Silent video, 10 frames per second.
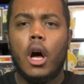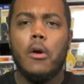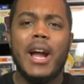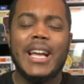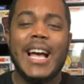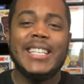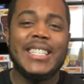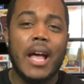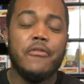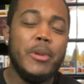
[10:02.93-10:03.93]
Alright, guys,
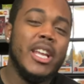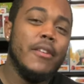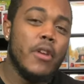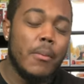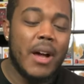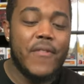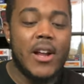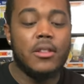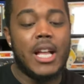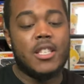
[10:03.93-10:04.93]
time for me to give y'all my final
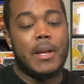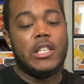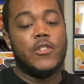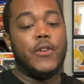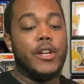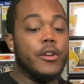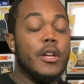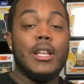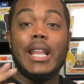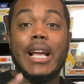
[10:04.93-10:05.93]
thoughts about this figure.
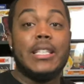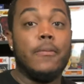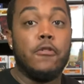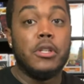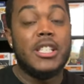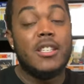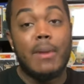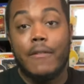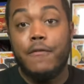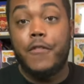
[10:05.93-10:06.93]
Like I said before, this is my
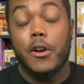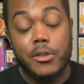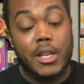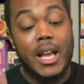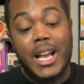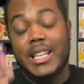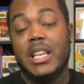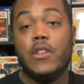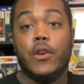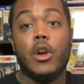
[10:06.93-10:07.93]
first SH
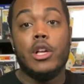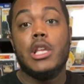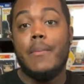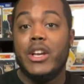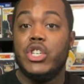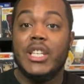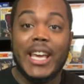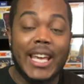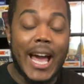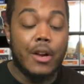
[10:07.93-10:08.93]
Figuart that I'm actually
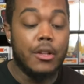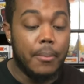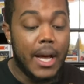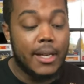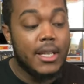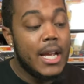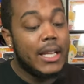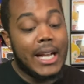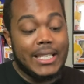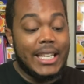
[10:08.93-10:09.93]
taking out of the box. Like
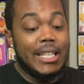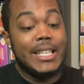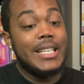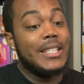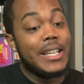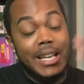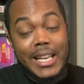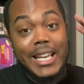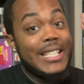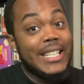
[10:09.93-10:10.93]
I said, that this
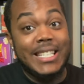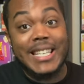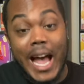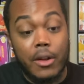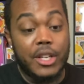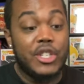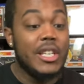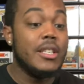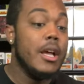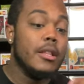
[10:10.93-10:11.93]
is astounding.
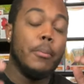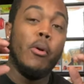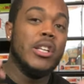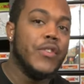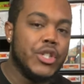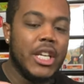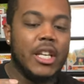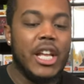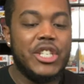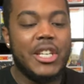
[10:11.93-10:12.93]
Just the points of
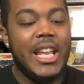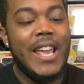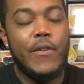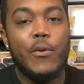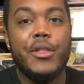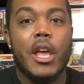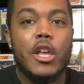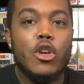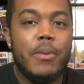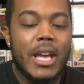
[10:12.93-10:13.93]
articulation, even with
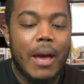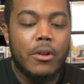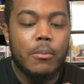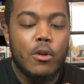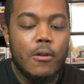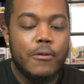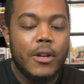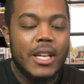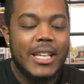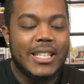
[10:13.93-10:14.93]
you being able to move
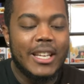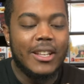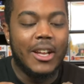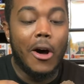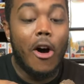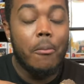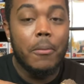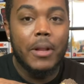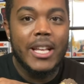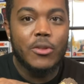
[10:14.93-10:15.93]
his little uh, armor
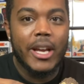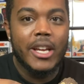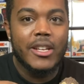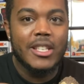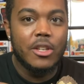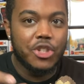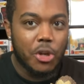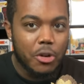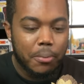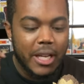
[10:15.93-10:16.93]
plates right here, his little
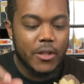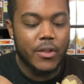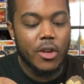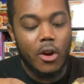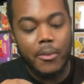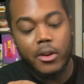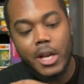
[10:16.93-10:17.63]
shoulder plates of his armor,